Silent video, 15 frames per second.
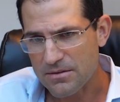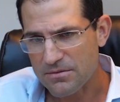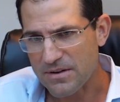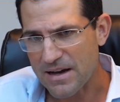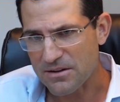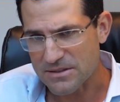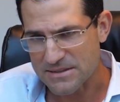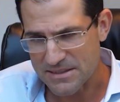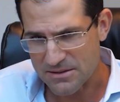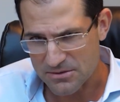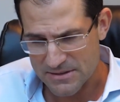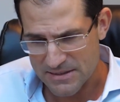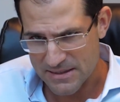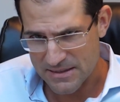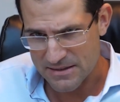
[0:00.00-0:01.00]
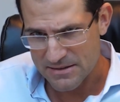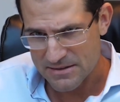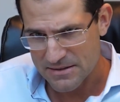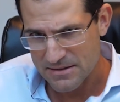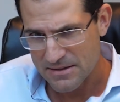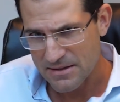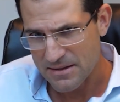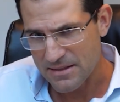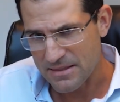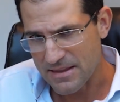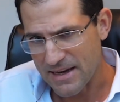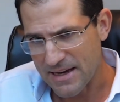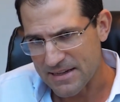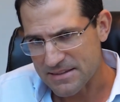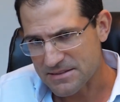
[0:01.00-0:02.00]
volatility
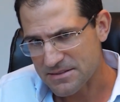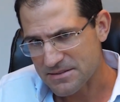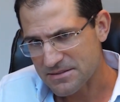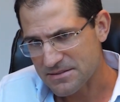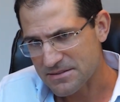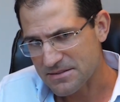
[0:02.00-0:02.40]
that